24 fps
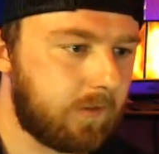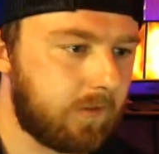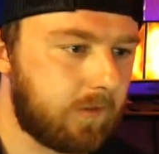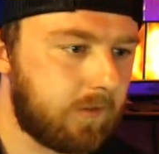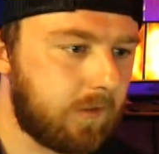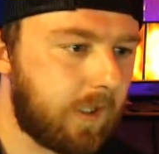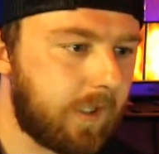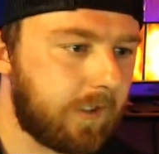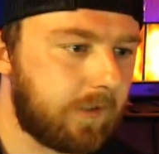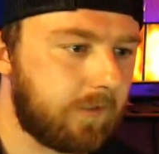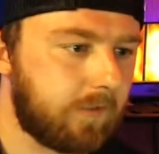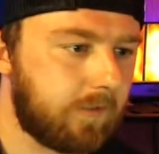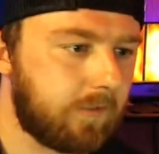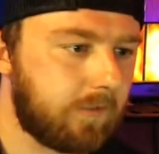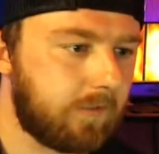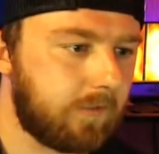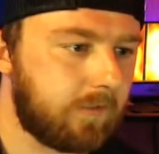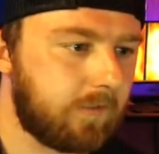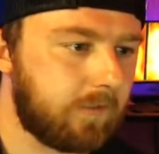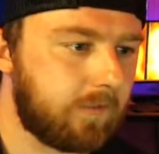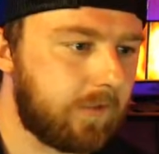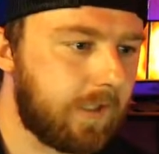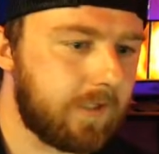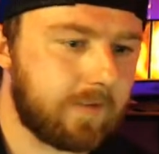Like,
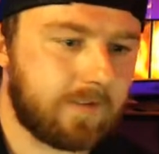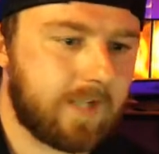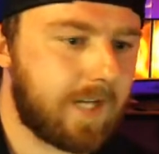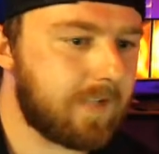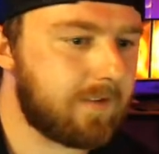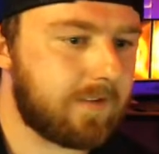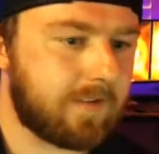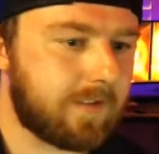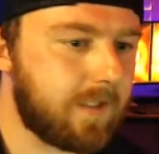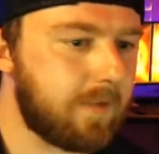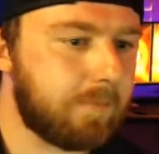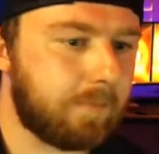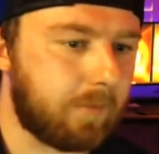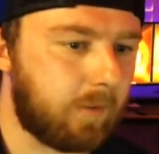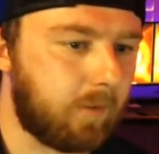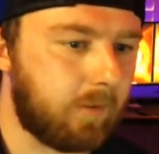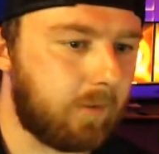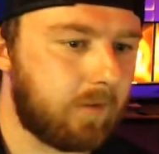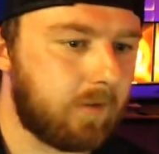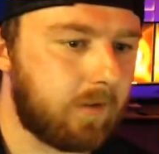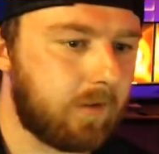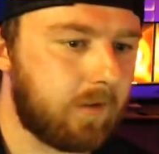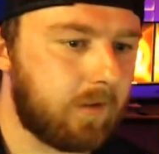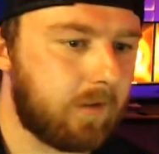it's that simple.
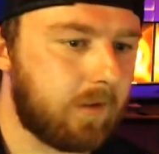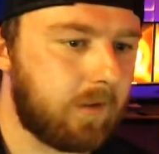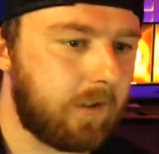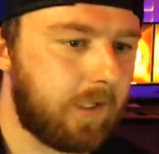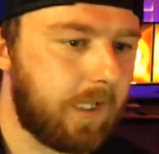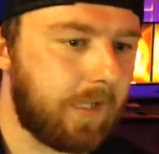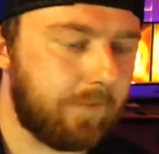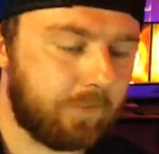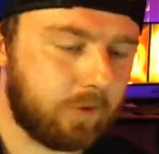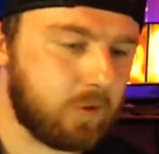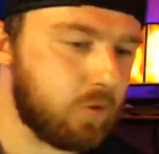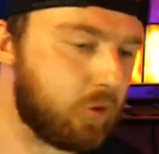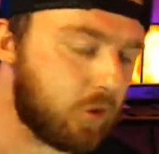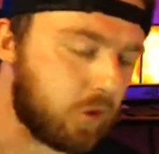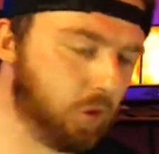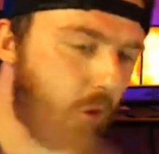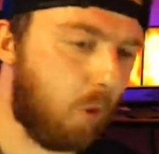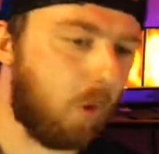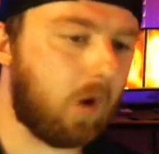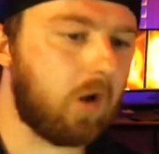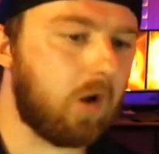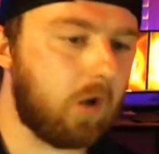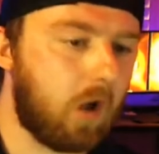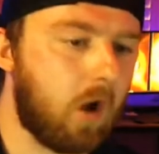If you
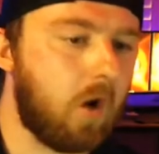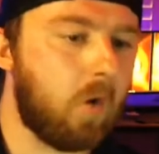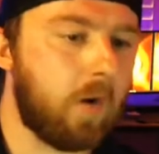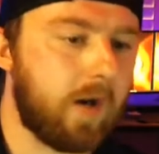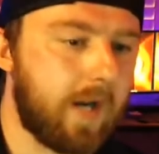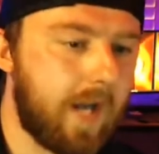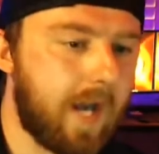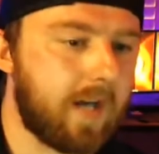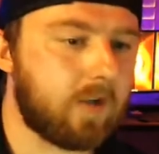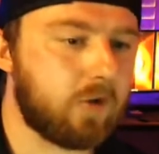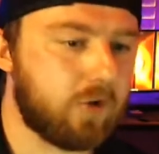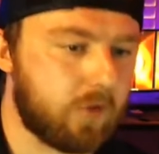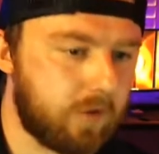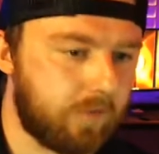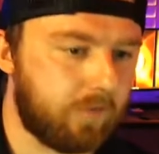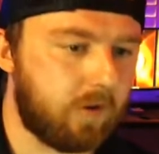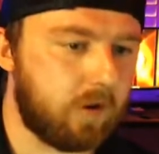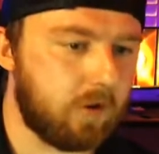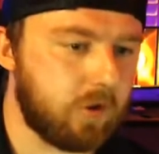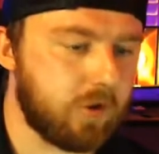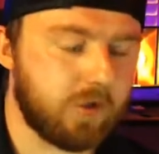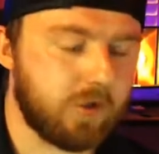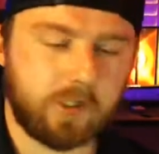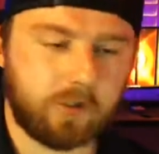score low in
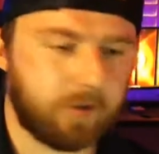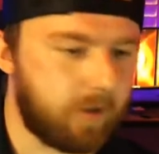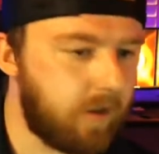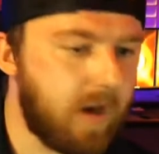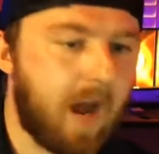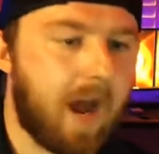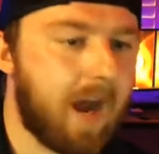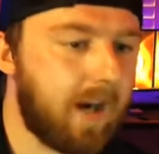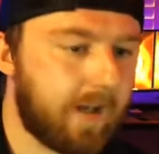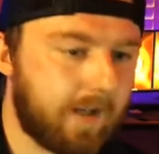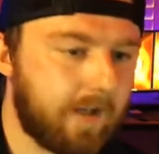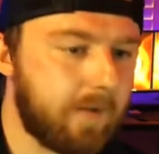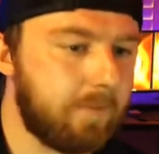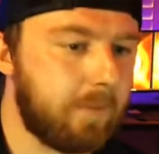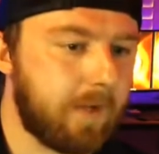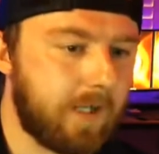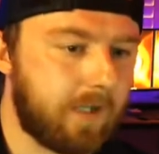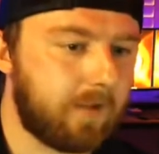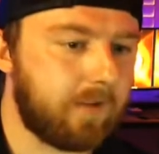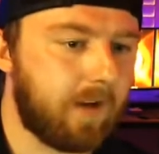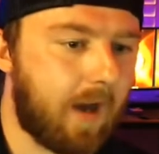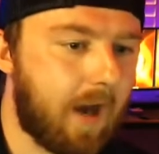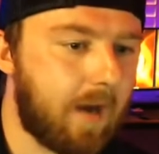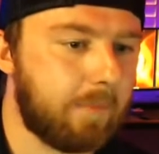extroversion, you're not going to be a
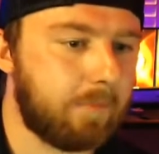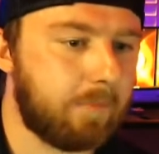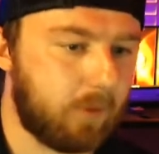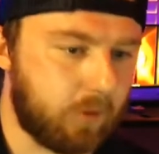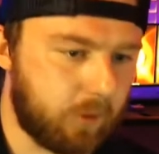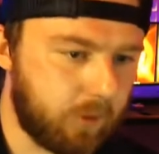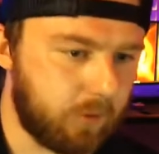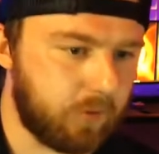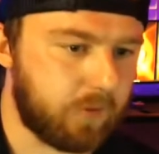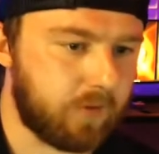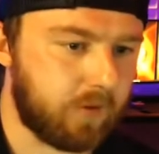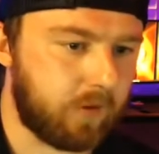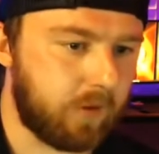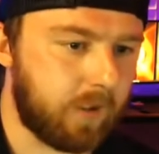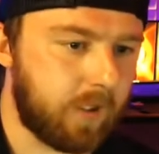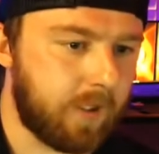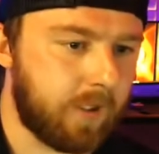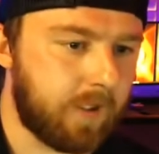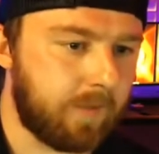top producer.